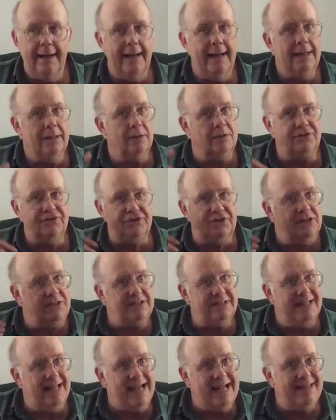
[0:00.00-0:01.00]
it looks
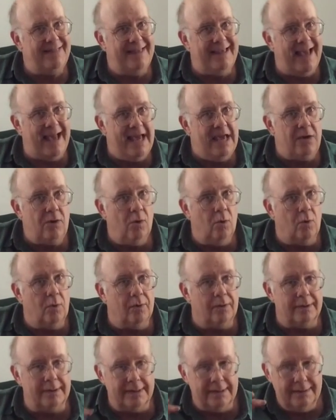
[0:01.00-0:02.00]
just like the A
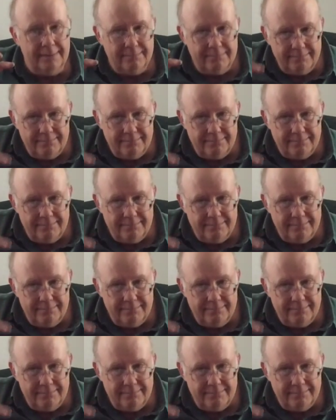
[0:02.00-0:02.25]
chord